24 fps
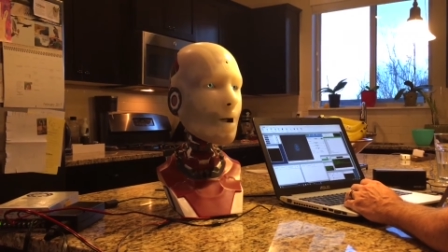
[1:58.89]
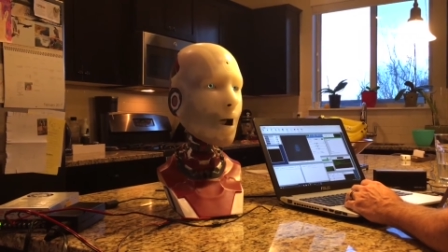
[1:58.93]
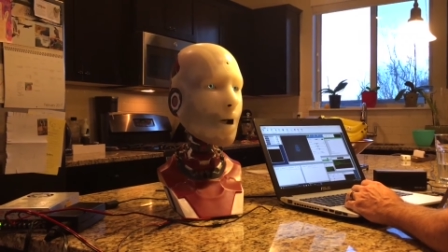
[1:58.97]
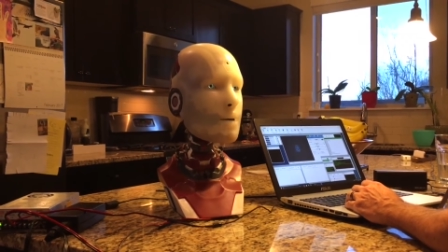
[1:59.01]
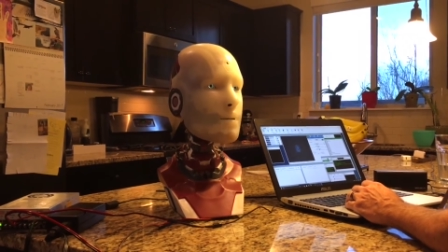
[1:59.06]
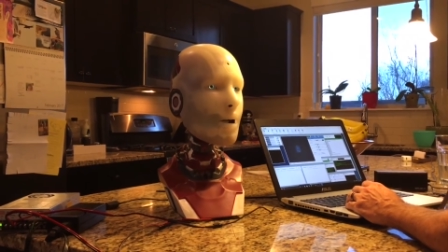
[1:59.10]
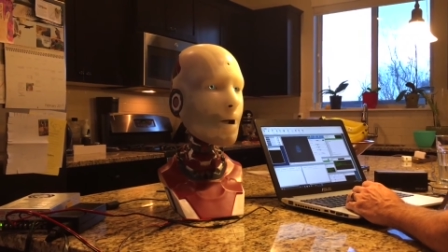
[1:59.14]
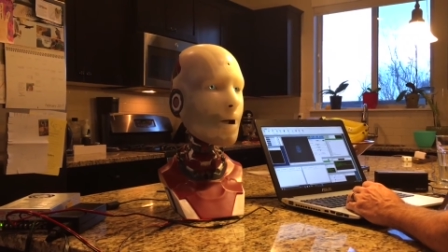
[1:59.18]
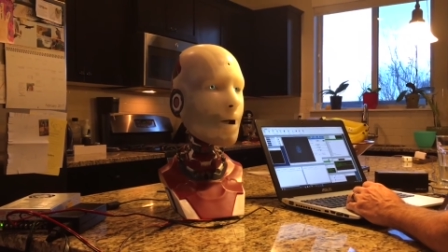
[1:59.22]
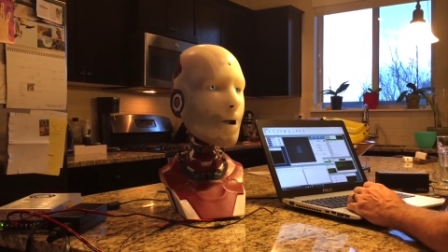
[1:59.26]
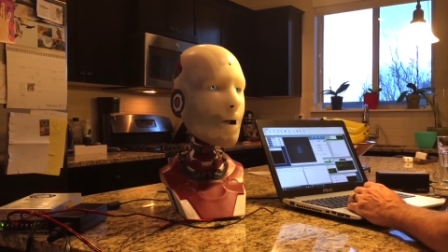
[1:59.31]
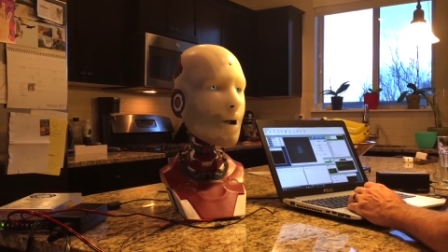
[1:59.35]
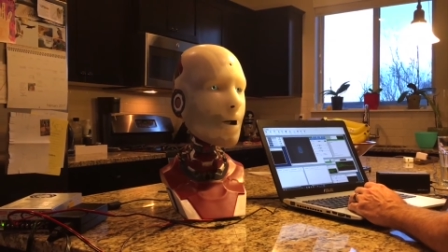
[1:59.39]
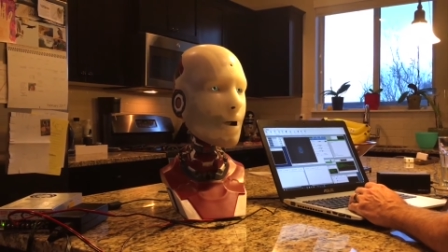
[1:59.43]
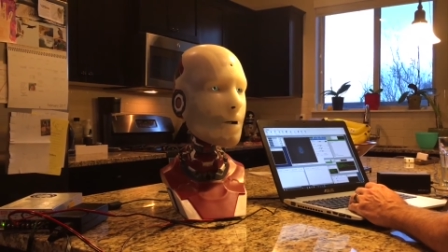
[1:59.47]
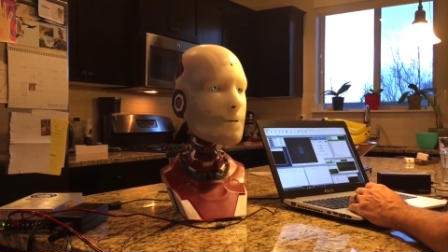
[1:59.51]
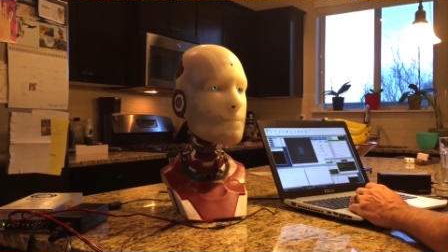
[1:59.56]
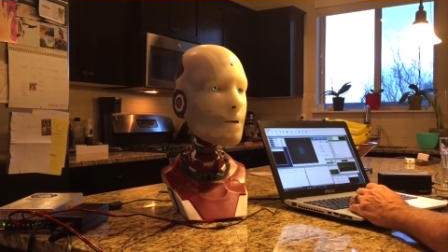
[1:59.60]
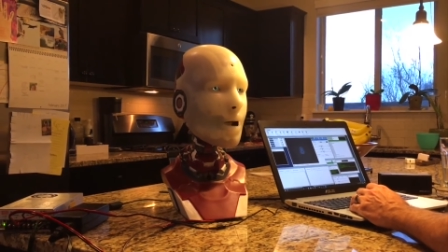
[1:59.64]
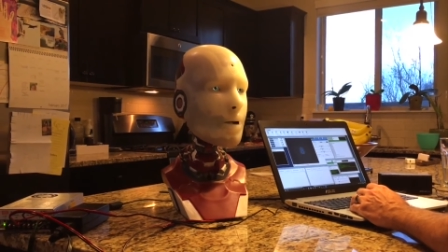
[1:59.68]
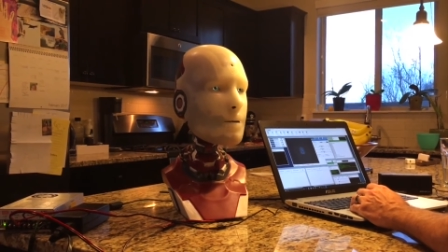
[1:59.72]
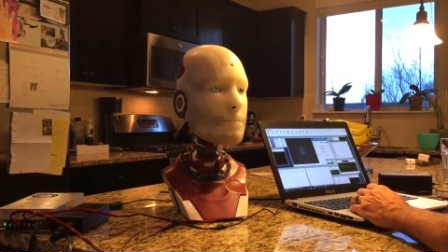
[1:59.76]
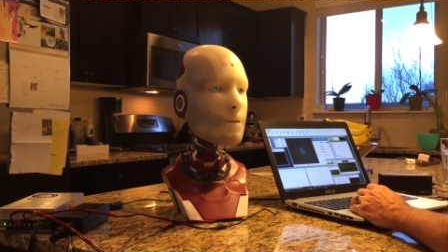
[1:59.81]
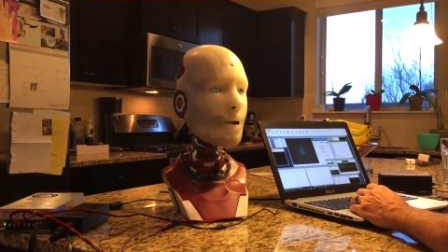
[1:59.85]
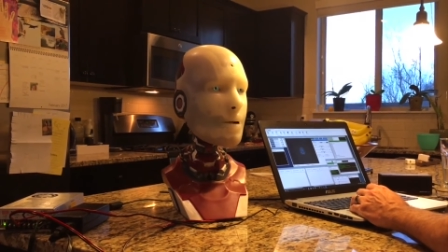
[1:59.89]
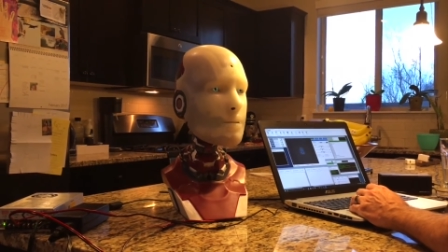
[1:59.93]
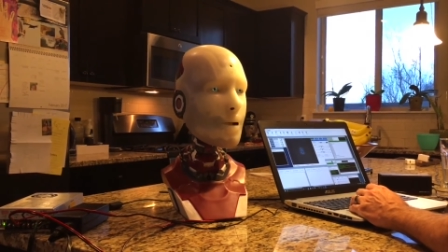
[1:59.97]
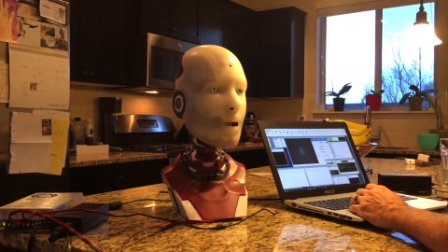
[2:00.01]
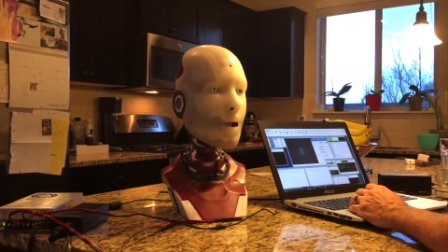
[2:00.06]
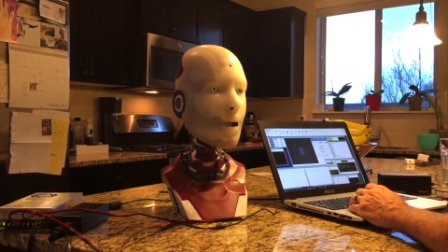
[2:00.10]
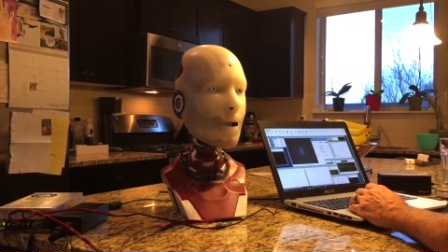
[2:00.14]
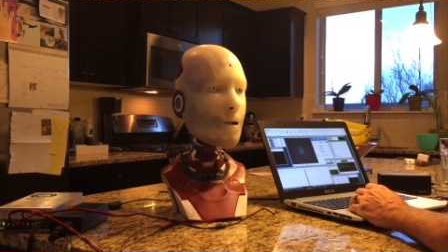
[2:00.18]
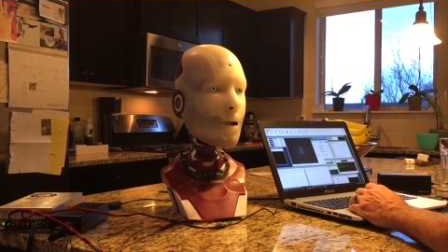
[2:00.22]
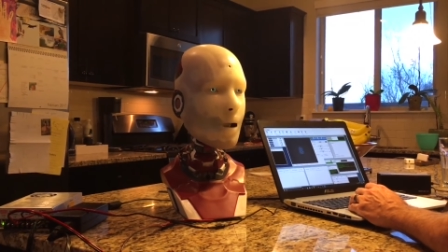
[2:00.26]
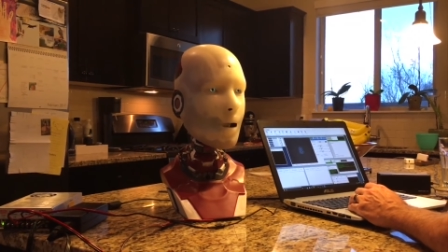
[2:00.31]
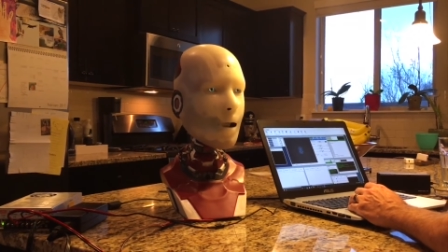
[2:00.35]
a famous computer
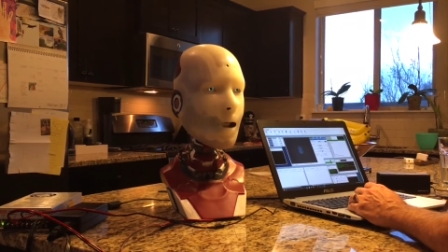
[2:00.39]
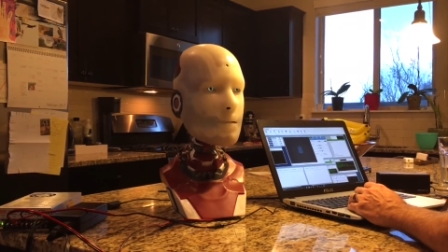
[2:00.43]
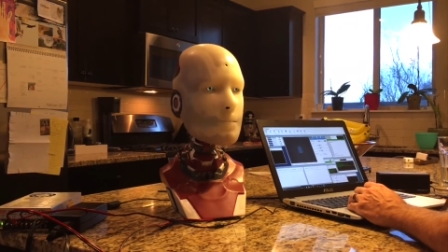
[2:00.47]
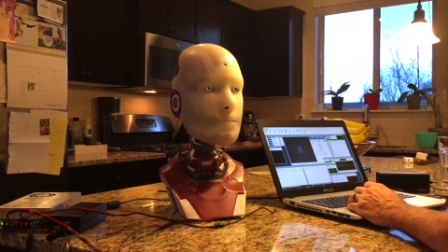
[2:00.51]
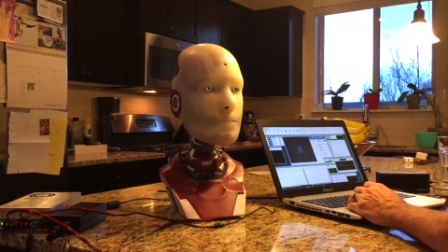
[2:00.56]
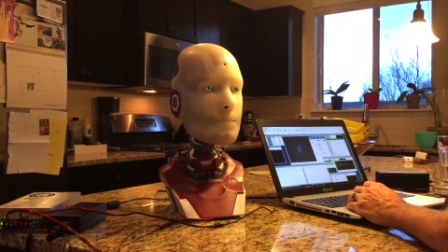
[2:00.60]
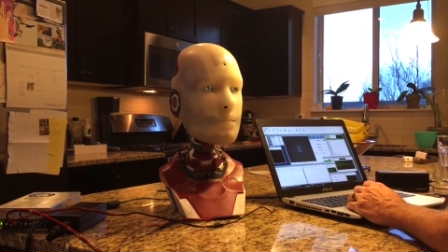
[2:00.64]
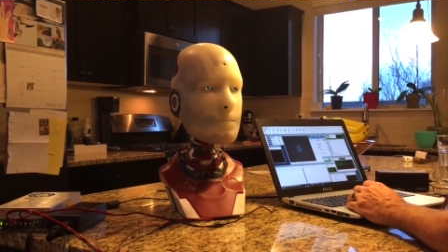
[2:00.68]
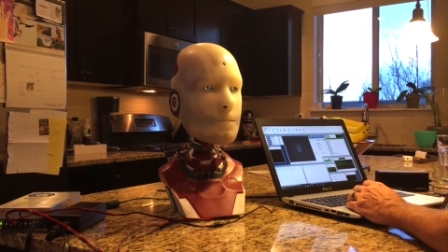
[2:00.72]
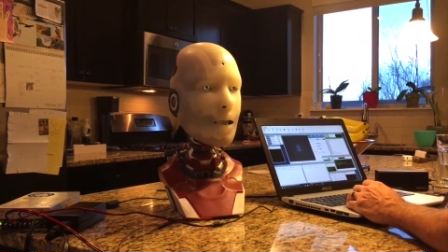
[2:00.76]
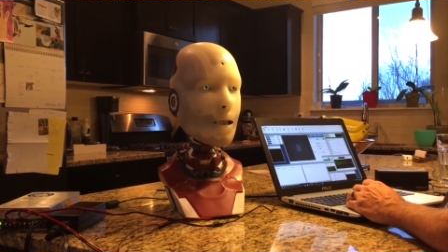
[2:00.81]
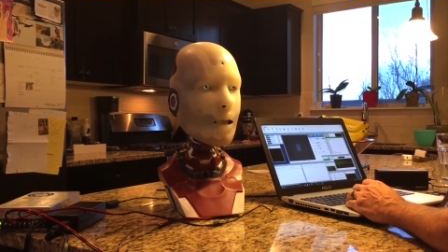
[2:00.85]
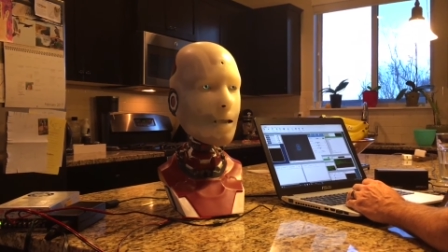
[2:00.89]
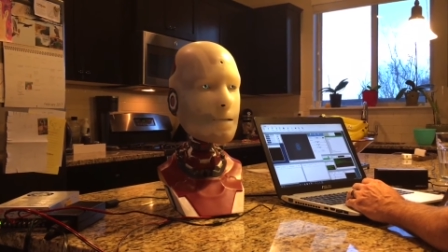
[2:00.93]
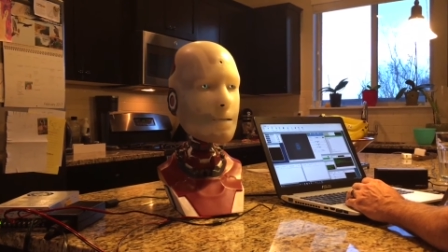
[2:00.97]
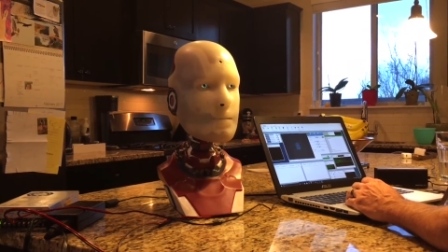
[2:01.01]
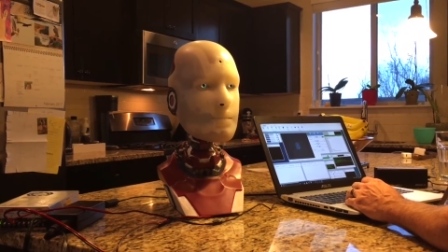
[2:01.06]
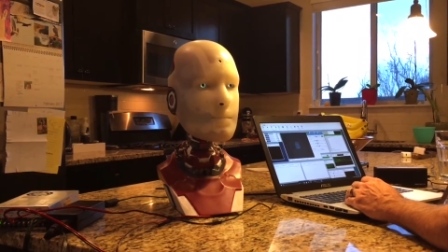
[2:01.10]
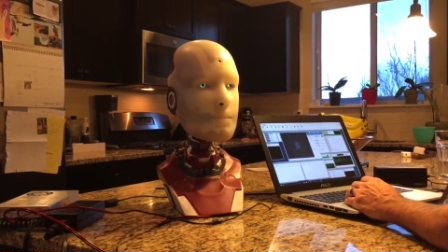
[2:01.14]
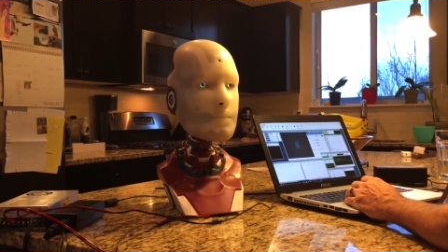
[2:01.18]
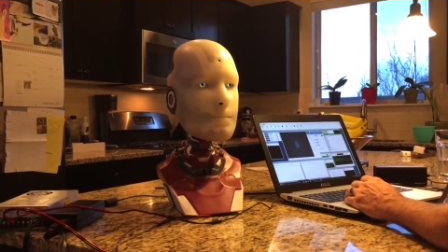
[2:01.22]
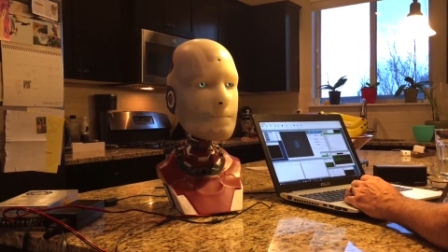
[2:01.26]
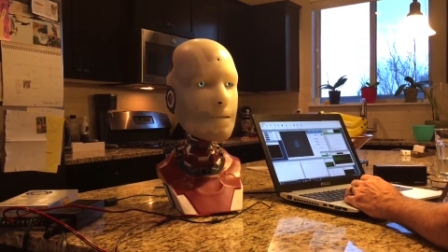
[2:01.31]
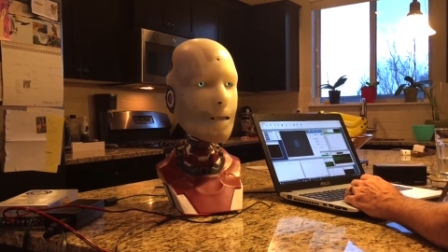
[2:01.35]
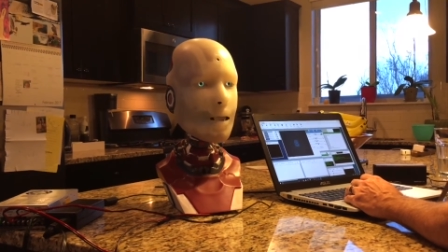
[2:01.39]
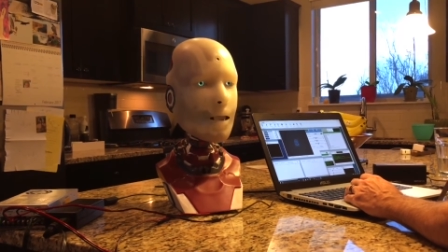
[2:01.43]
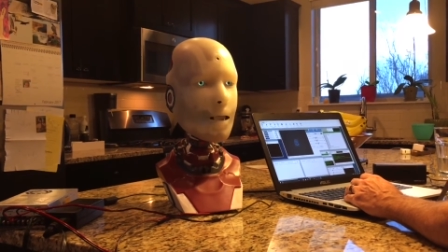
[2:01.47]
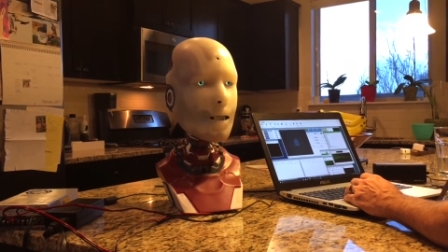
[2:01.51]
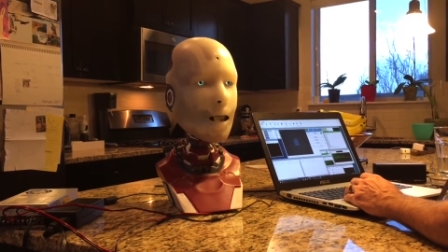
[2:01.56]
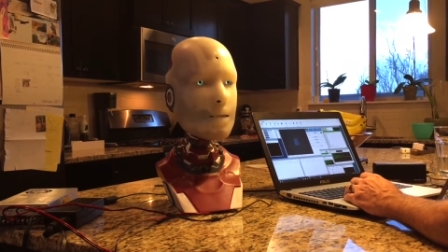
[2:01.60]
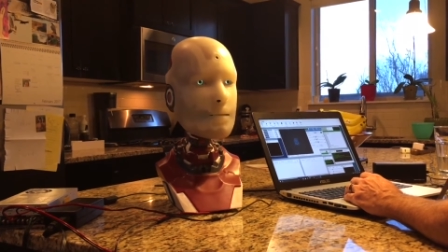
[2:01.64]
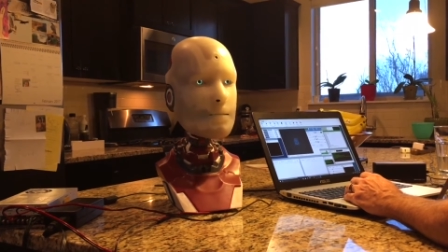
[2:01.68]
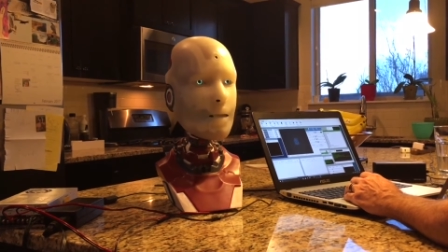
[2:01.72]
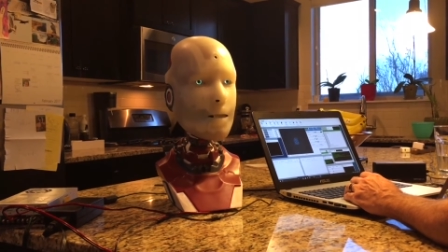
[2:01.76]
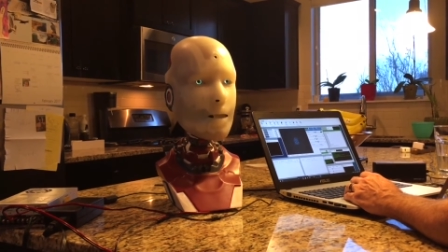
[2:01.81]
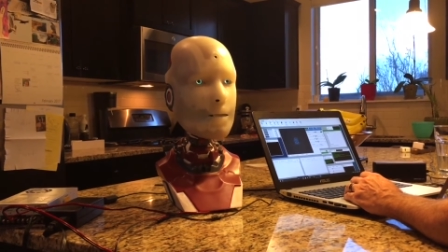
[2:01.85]
scientist, the
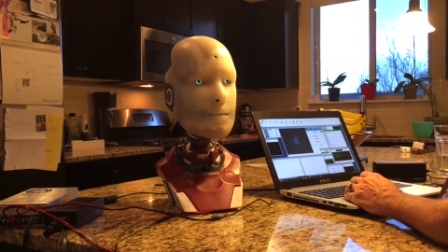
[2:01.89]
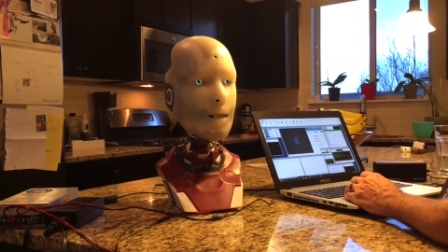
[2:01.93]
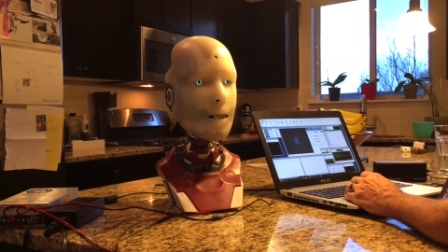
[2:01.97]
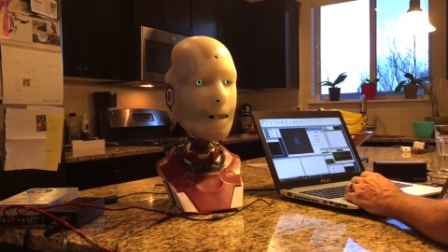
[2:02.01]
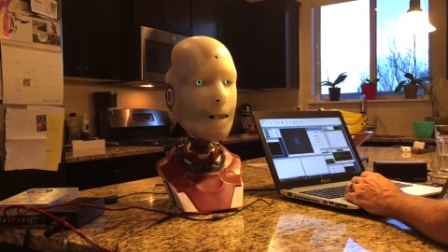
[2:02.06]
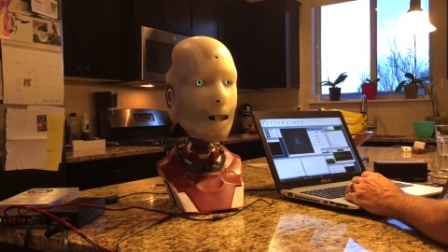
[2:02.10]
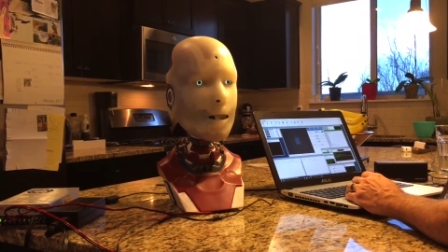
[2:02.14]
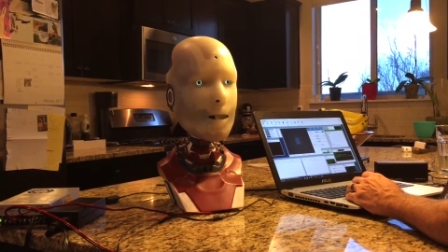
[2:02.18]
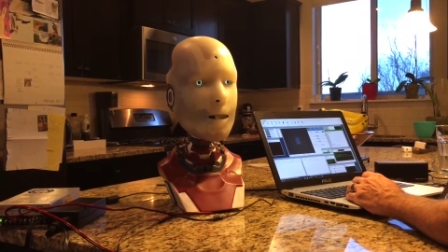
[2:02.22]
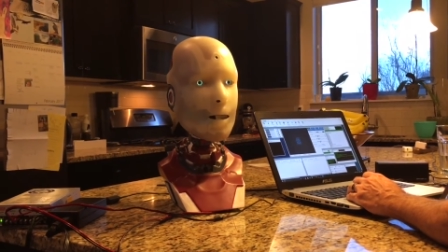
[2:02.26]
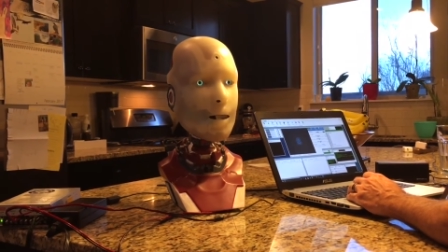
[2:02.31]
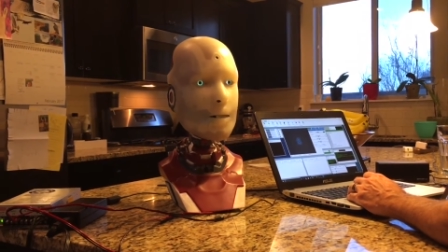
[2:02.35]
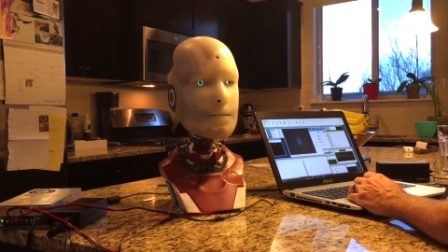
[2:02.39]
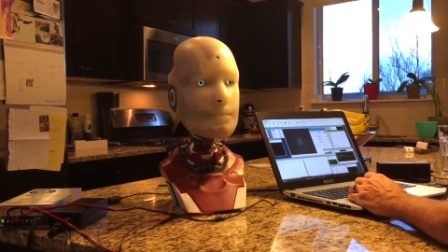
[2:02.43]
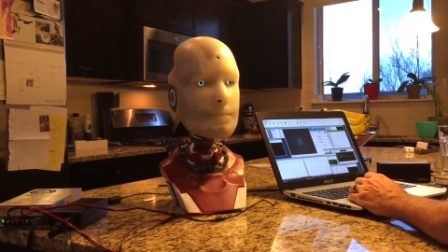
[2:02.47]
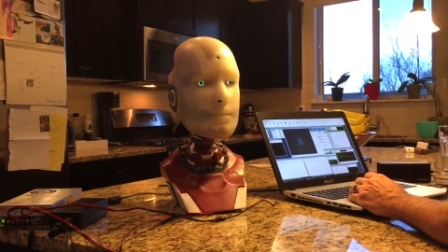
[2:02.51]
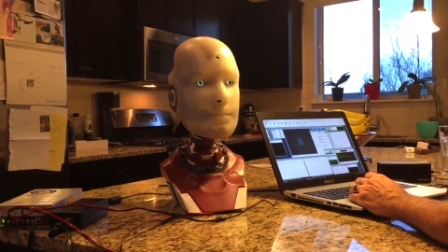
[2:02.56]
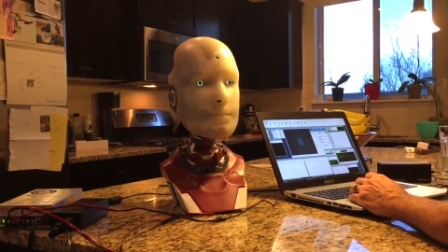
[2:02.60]
author of Alice,